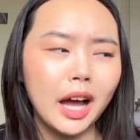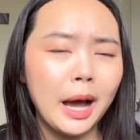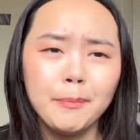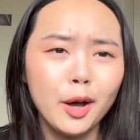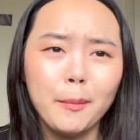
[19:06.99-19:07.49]

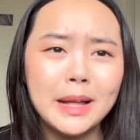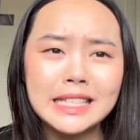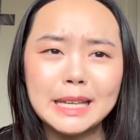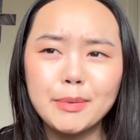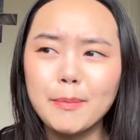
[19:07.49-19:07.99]
not
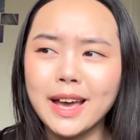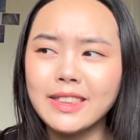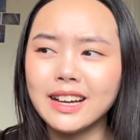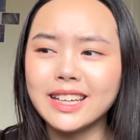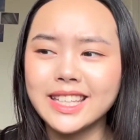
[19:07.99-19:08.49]
mentally prepared
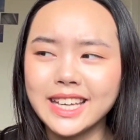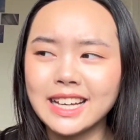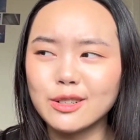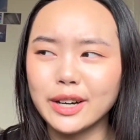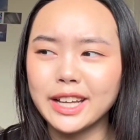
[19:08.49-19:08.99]
that a year
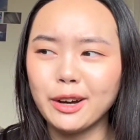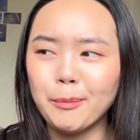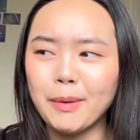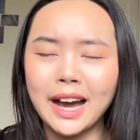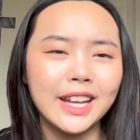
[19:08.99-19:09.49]
has already
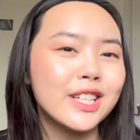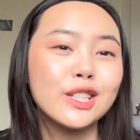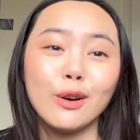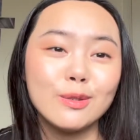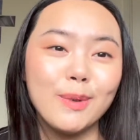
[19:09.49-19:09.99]
gone by. It
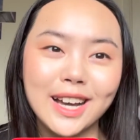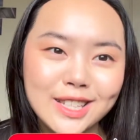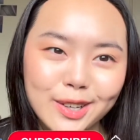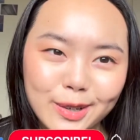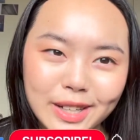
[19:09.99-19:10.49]
just goes by
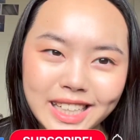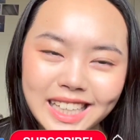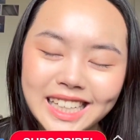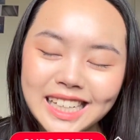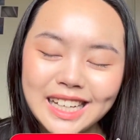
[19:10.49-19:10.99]
so
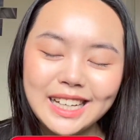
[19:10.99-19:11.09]
quickly.